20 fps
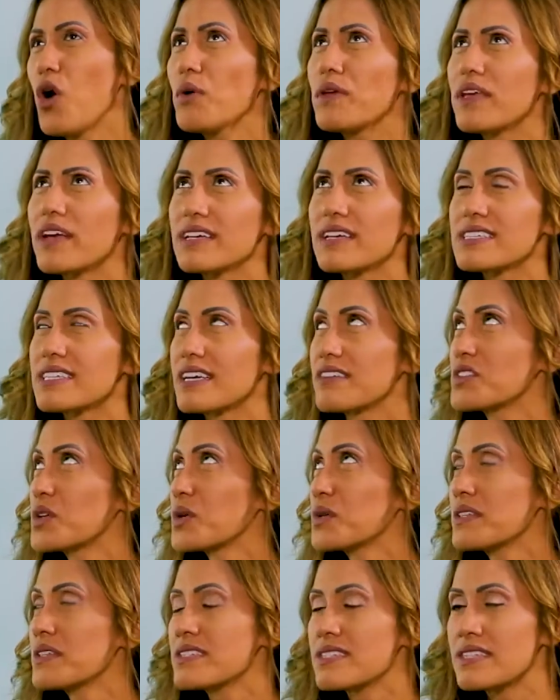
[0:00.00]
yes. I've
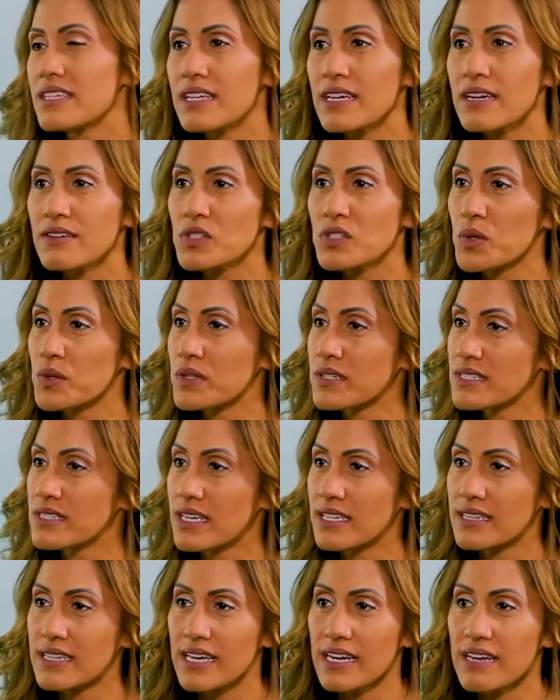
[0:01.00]
told the city, I've told the
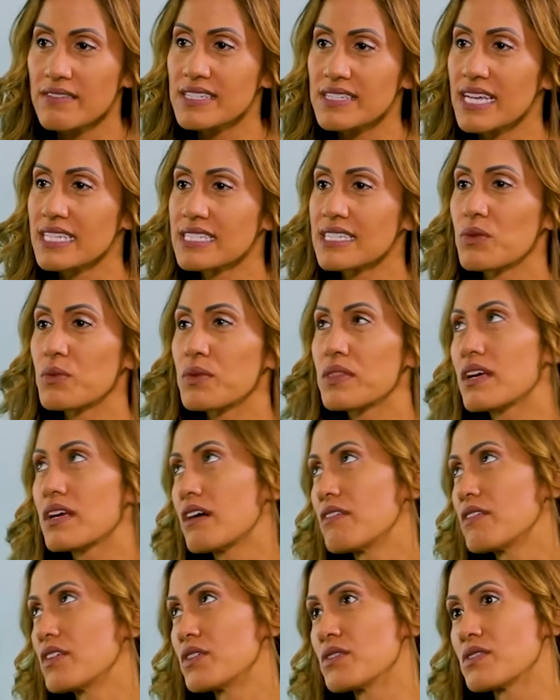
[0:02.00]
state that. I've sat down with the
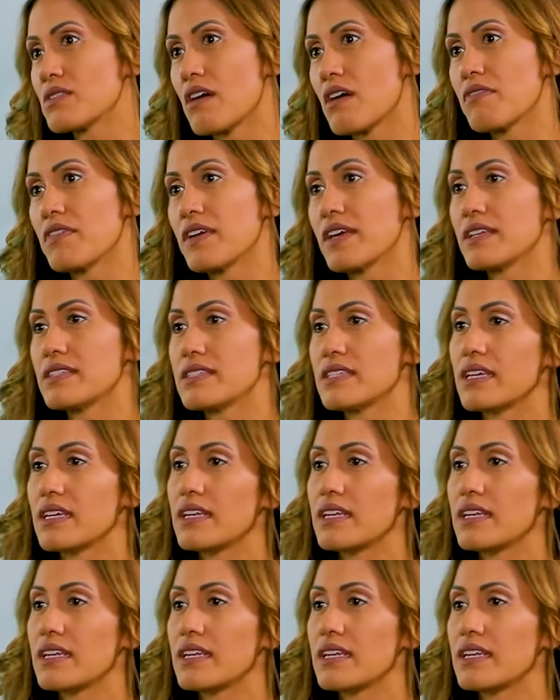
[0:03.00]
governor's office, and